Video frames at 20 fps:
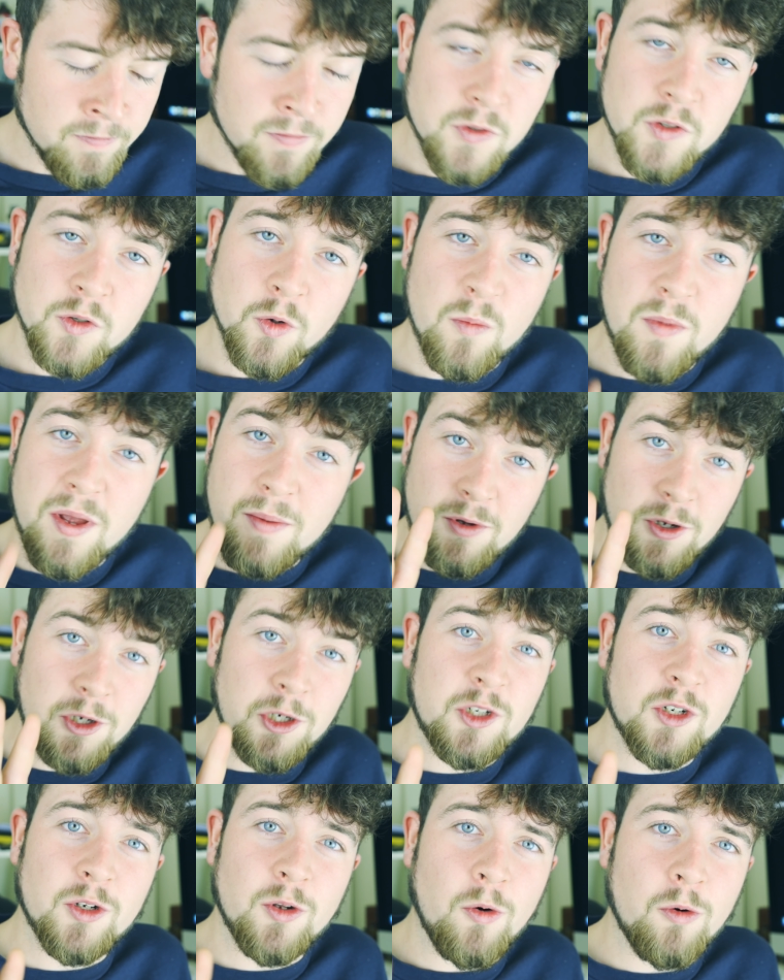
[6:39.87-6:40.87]
So maybe you
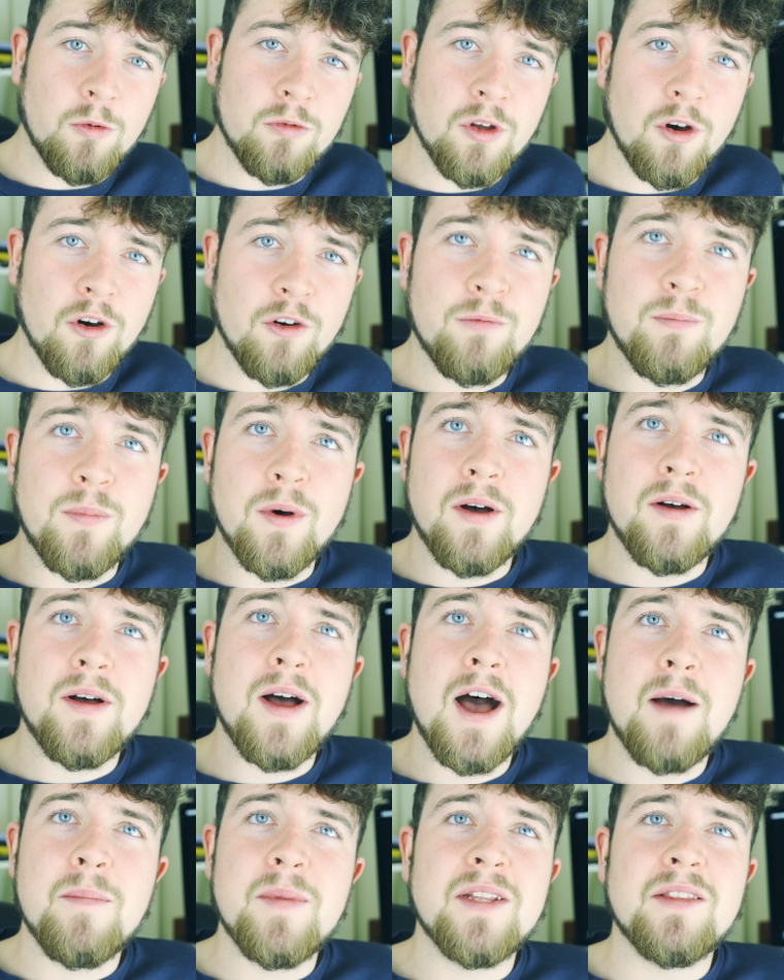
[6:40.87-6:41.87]
should hold off, but
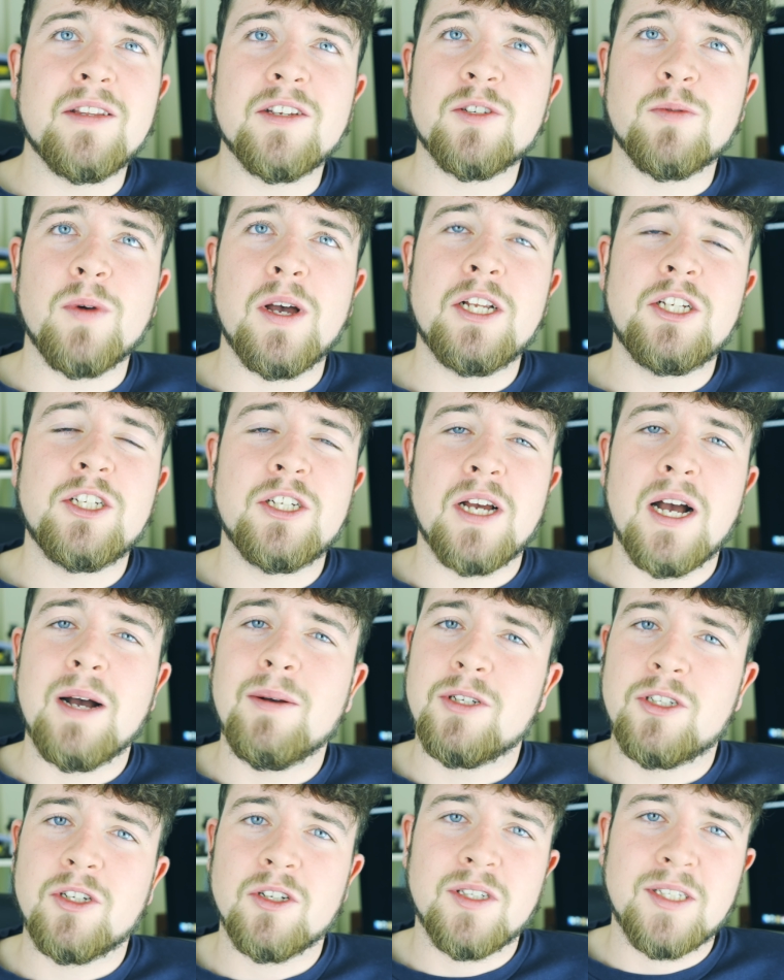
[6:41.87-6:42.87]
I made the switch. I
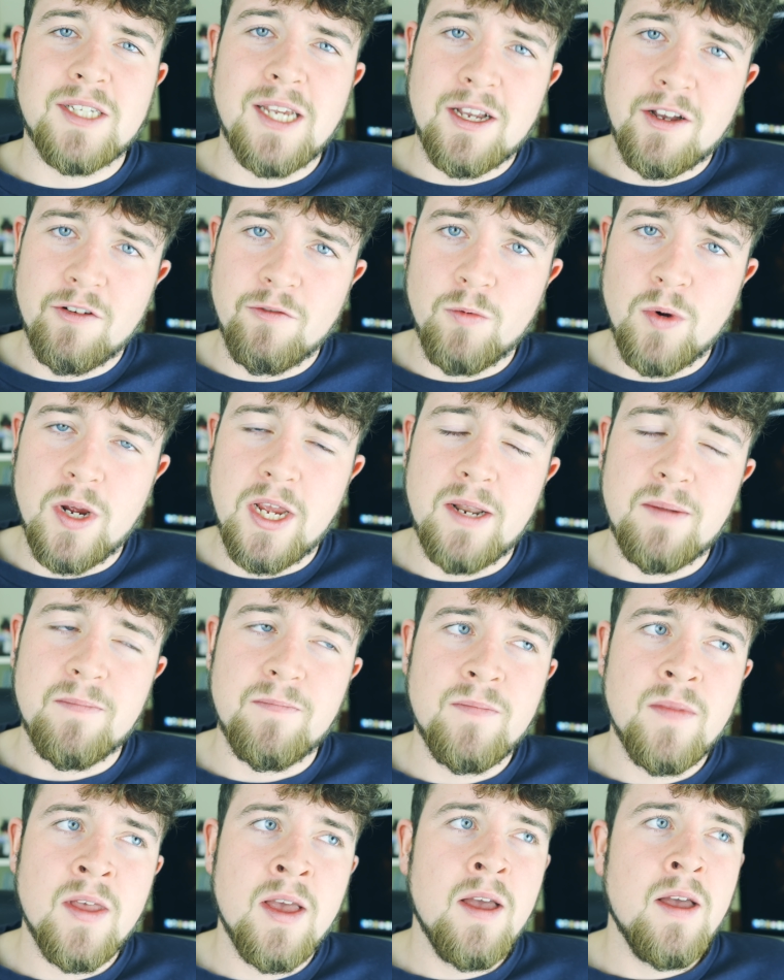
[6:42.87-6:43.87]
was just sick of
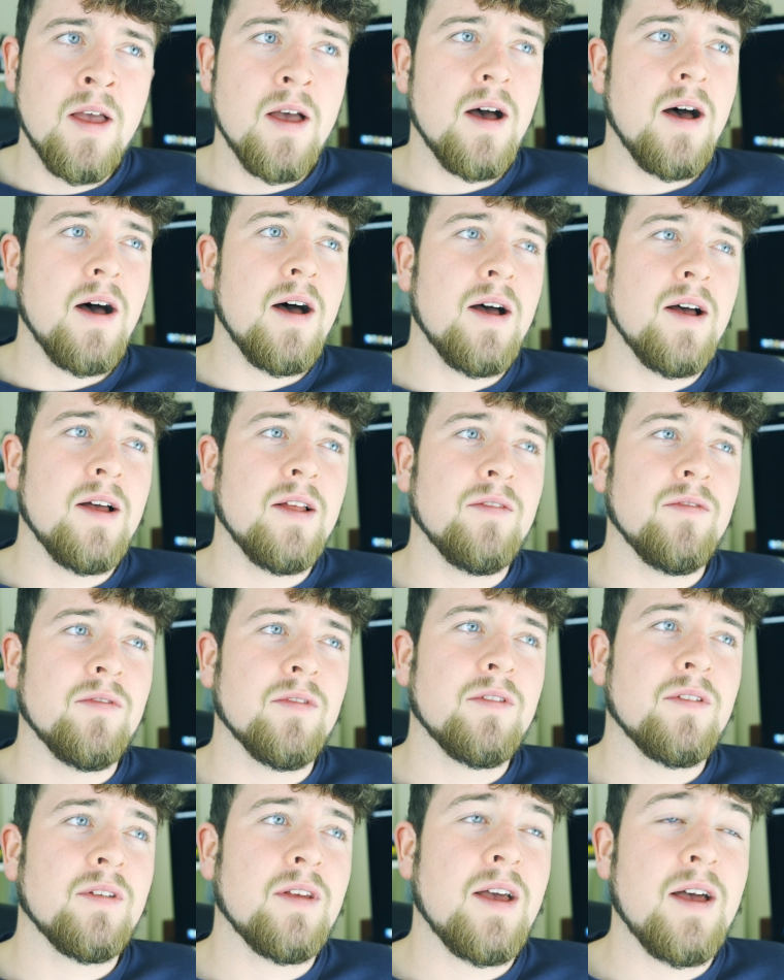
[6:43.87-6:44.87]
waiting,
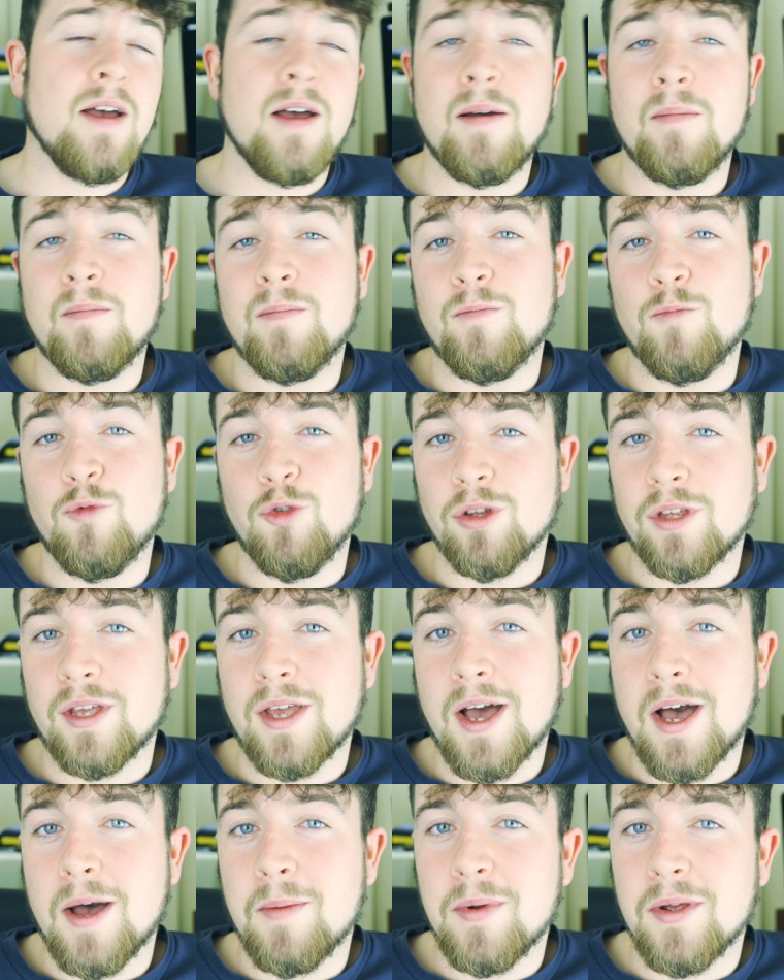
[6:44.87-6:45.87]
and I'm really
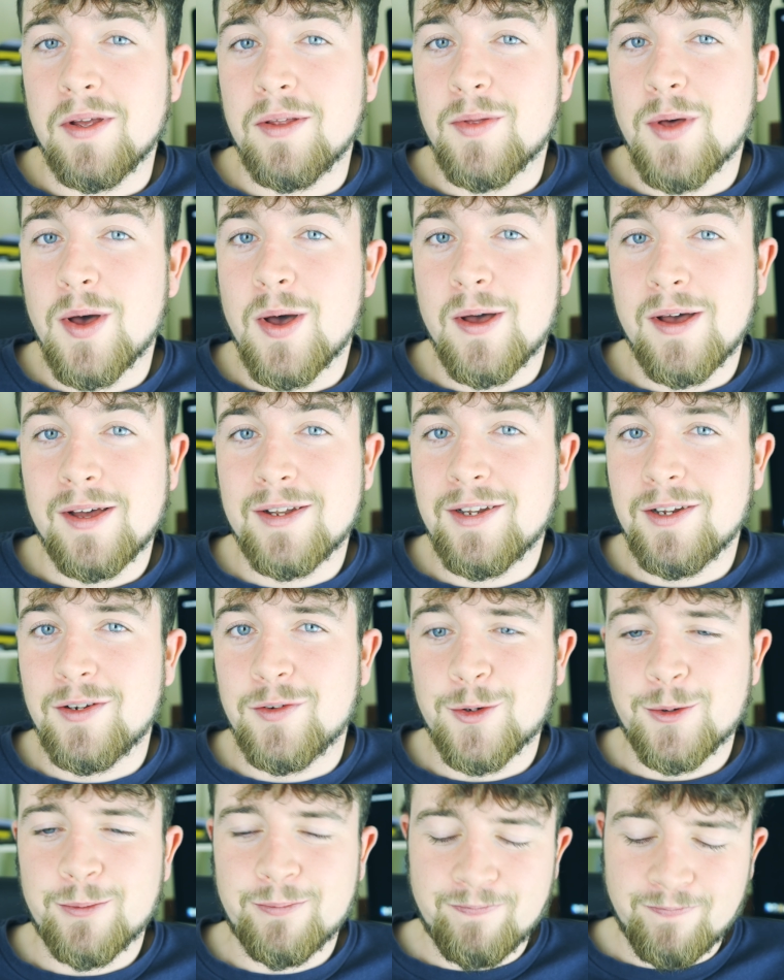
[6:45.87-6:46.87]
happy that I
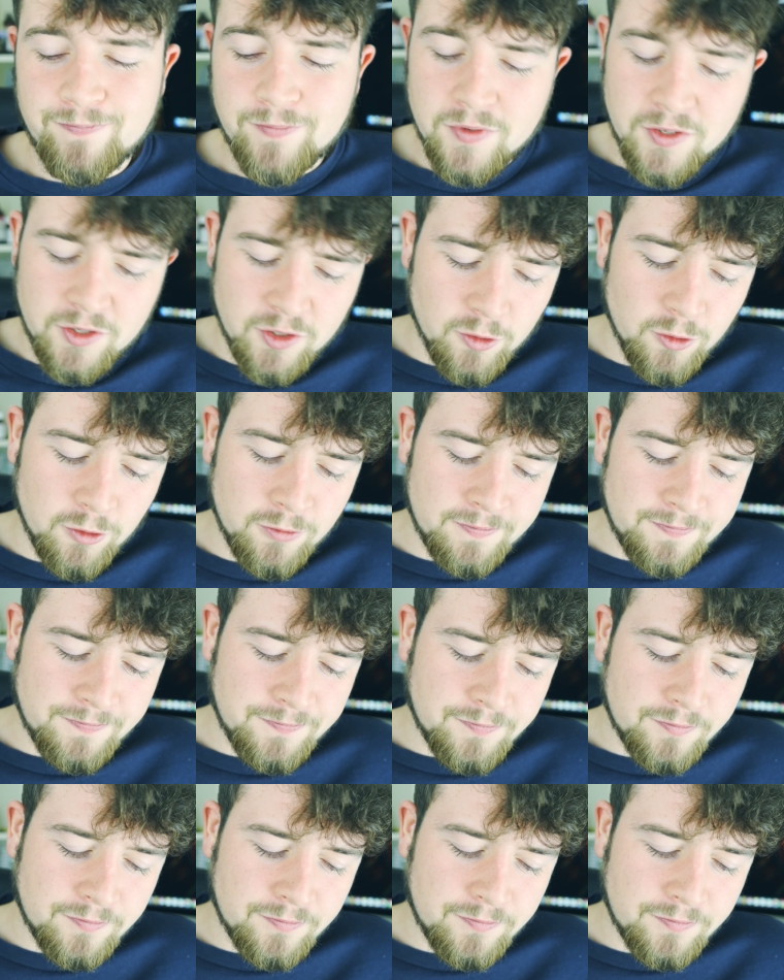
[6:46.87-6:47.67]
did. So